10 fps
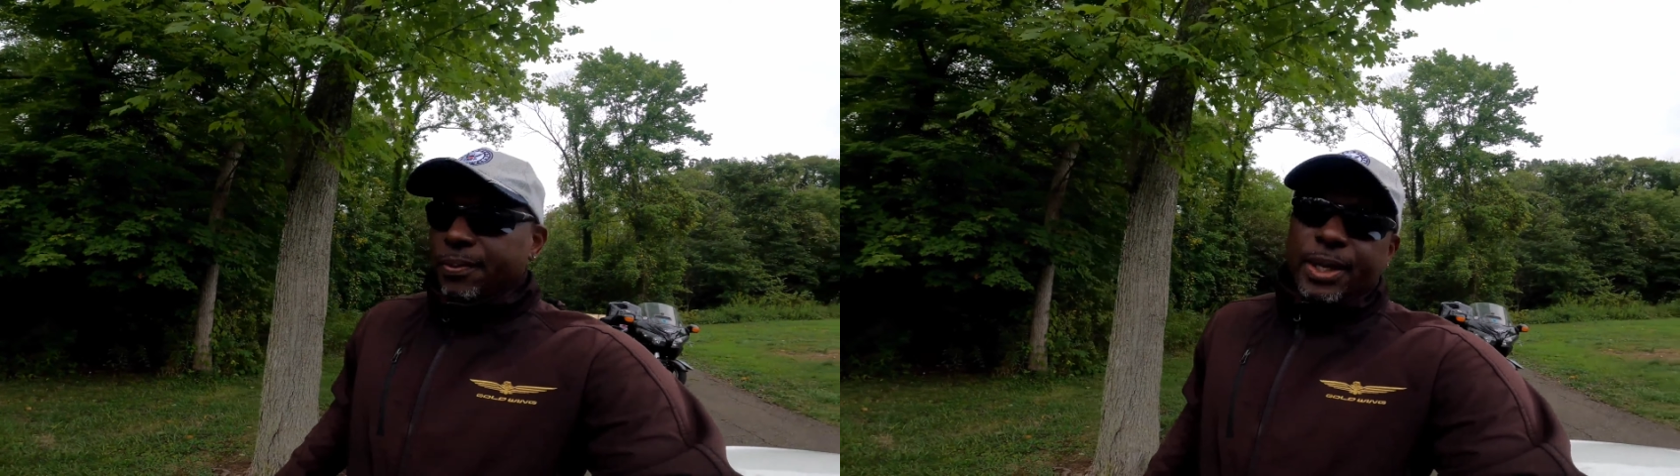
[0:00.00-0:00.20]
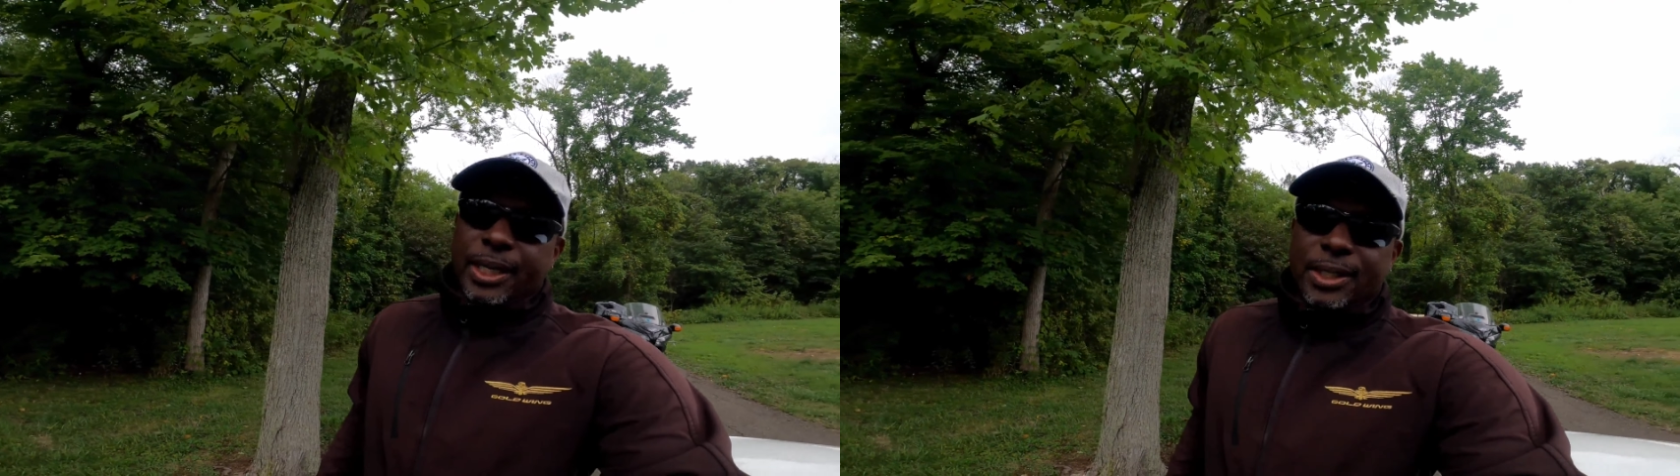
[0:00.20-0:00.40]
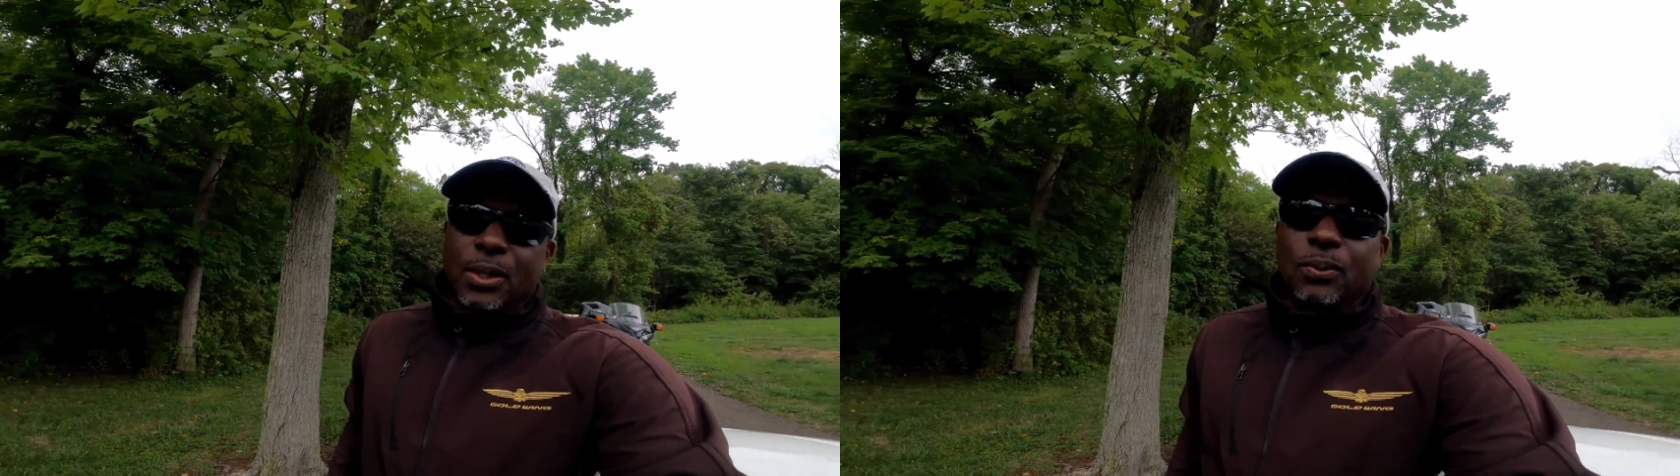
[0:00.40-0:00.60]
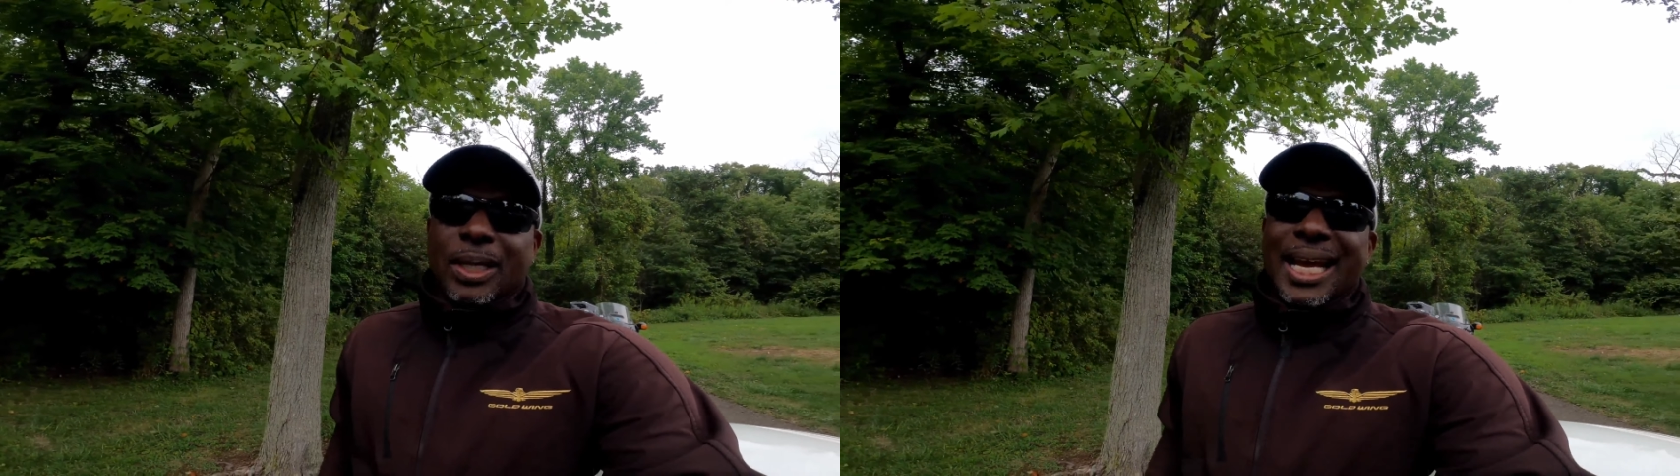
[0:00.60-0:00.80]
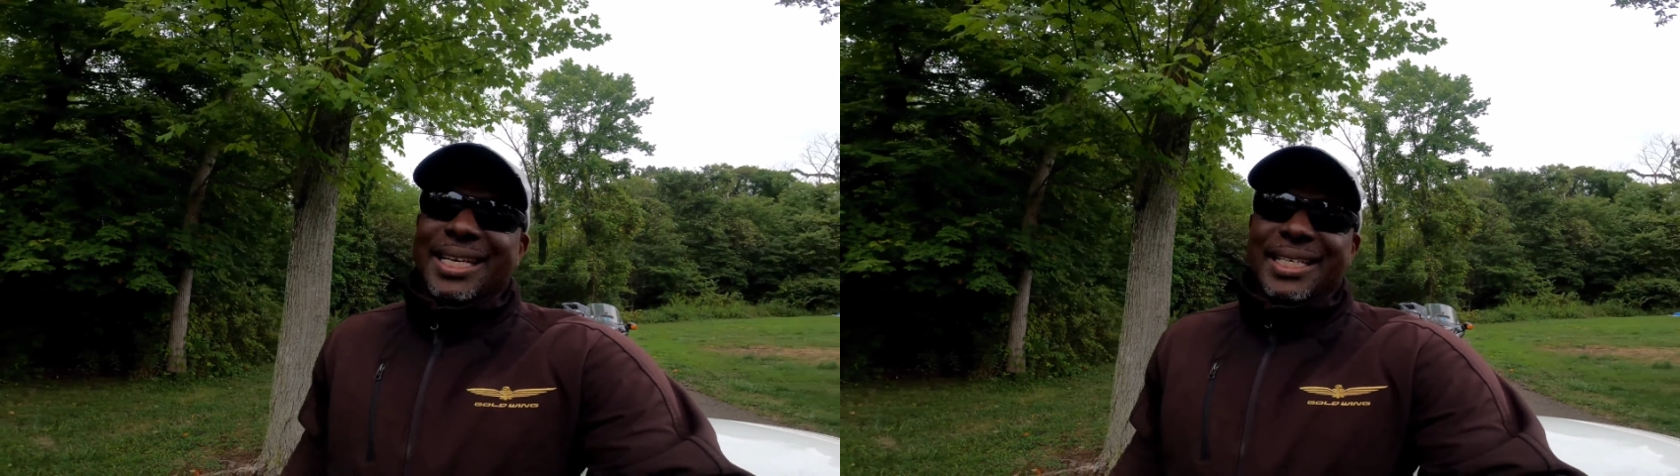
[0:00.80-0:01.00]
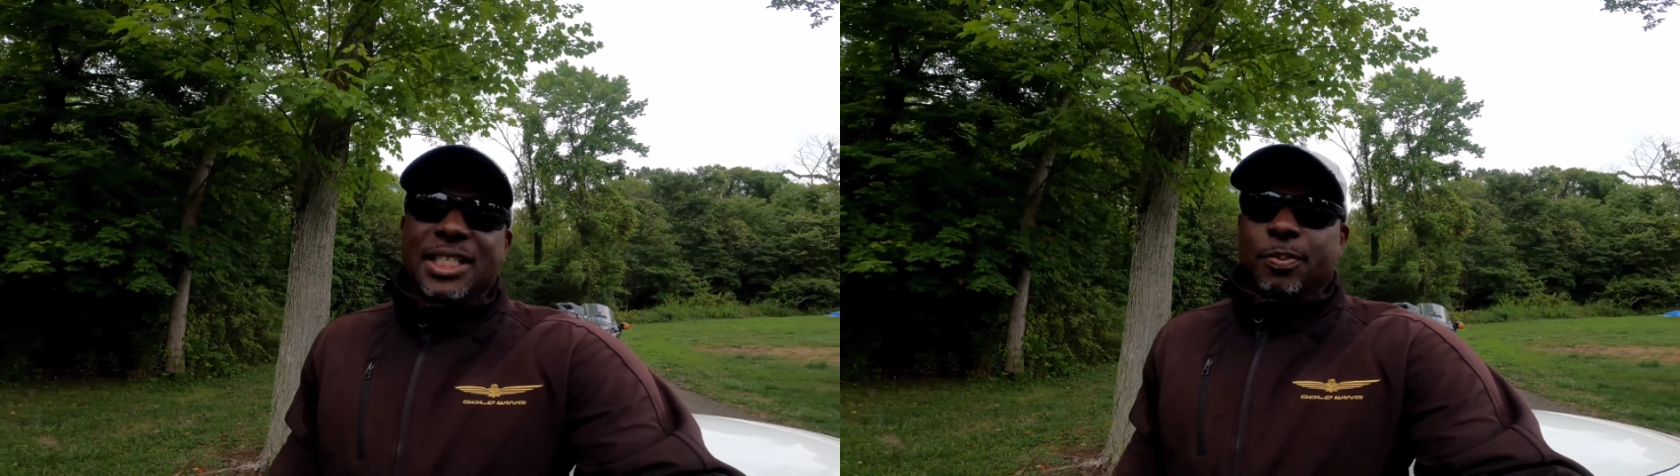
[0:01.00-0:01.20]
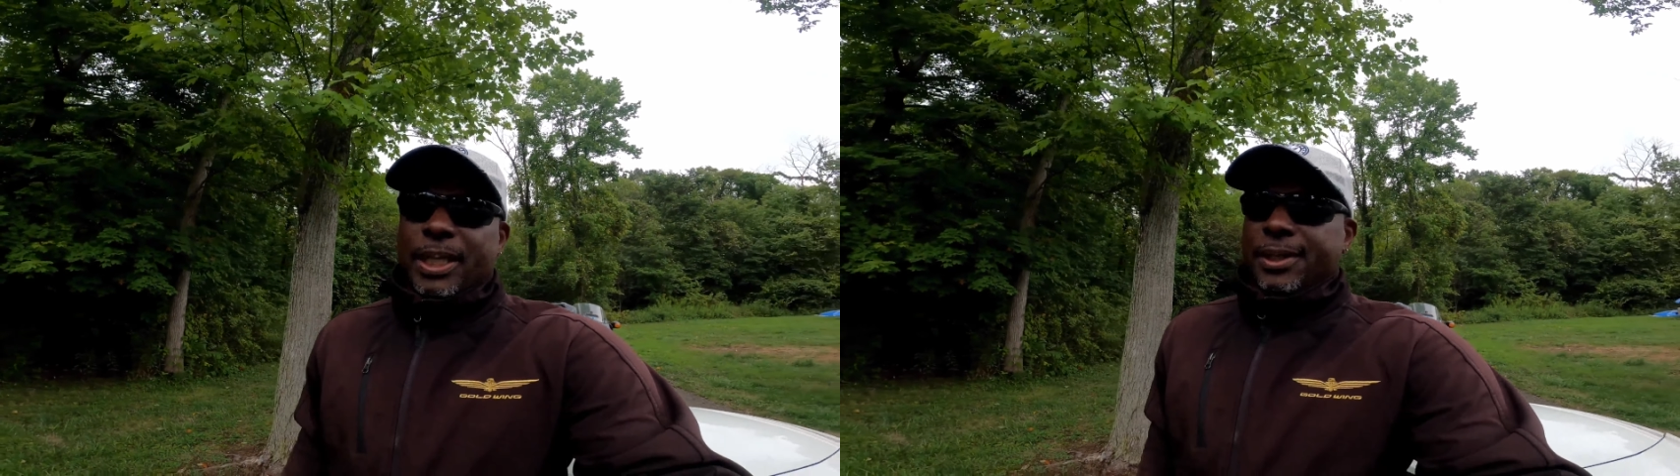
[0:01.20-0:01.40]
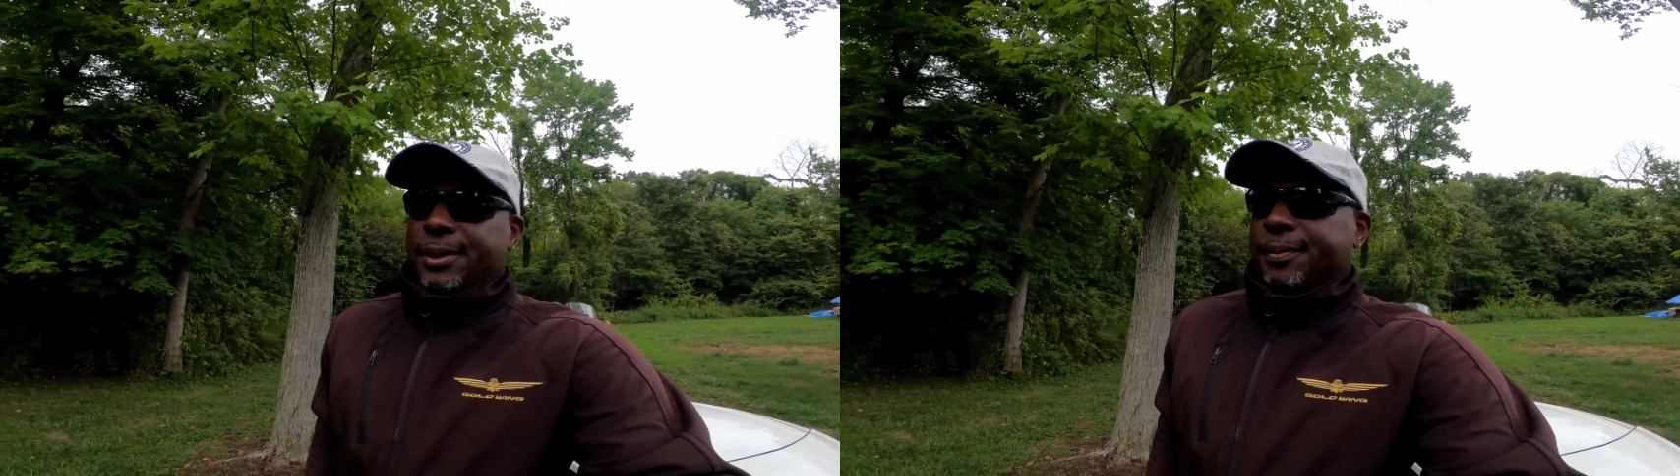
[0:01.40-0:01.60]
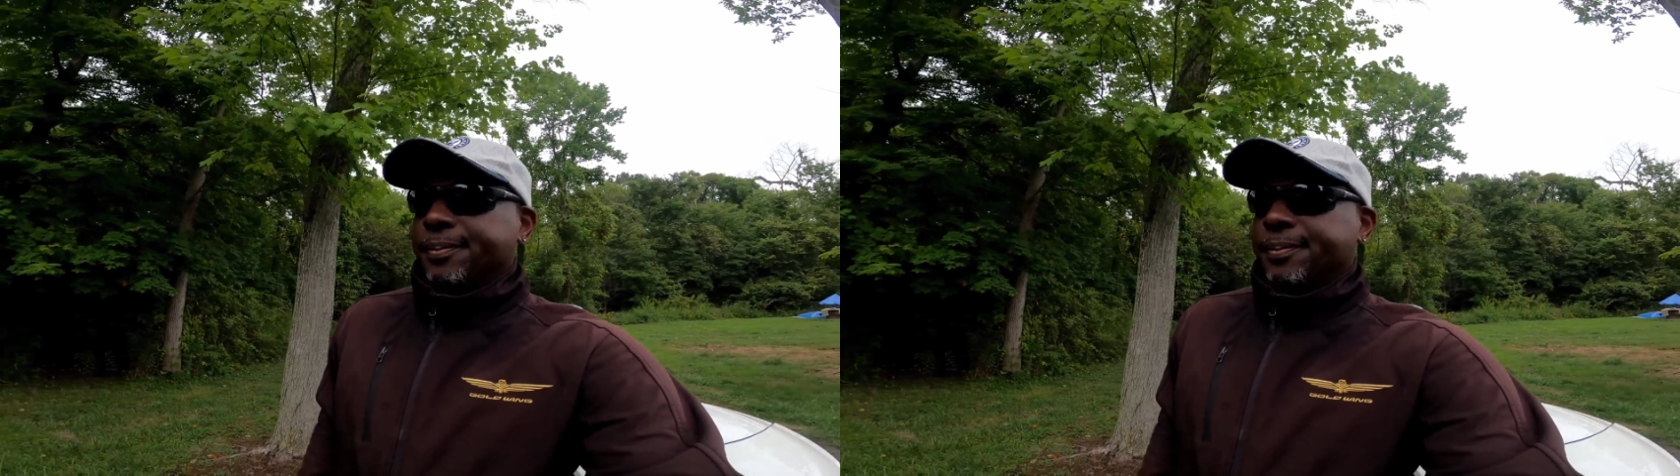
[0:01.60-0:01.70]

really don't like this place.